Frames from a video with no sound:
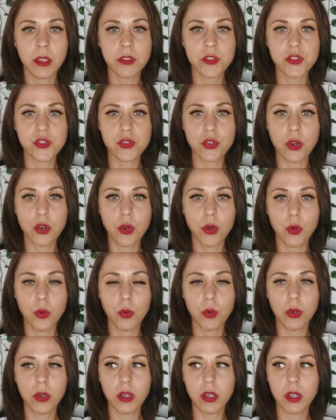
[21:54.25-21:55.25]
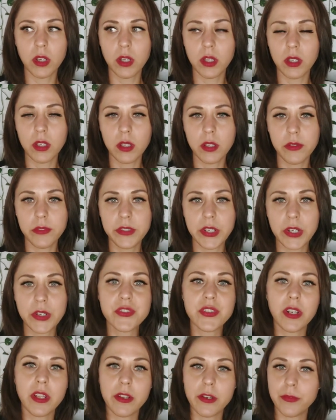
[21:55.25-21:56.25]
So
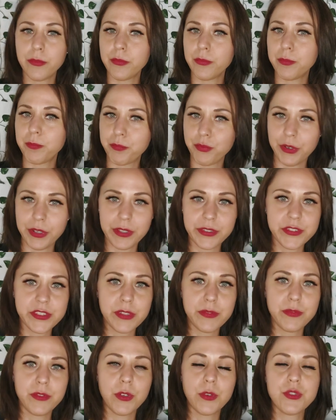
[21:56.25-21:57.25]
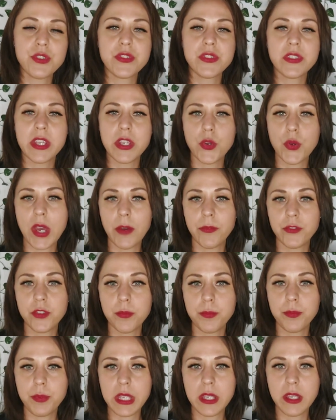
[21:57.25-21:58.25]
there's a lot of preconceived notions that you have
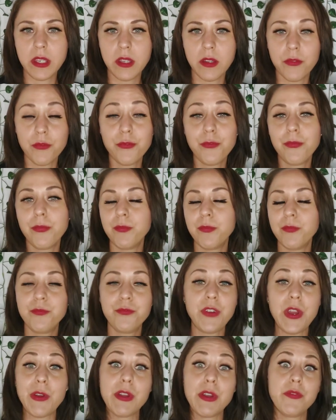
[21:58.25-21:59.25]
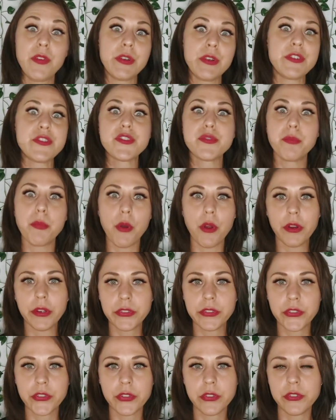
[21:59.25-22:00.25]
to be very, very
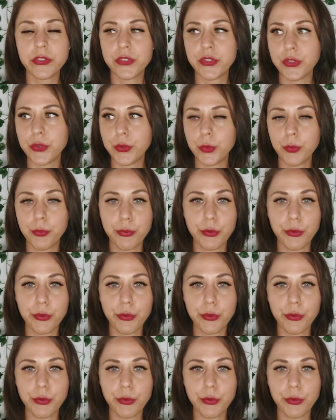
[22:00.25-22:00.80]
smart to